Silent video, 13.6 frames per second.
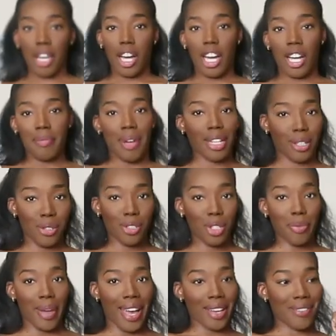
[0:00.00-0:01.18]
carrying my go-to
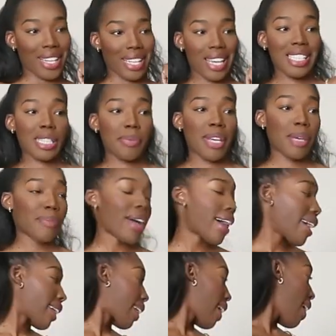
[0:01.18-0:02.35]
bag, my Kate Spade
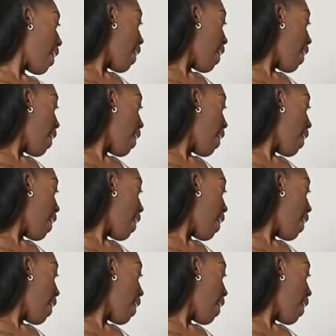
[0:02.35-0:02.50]
bag.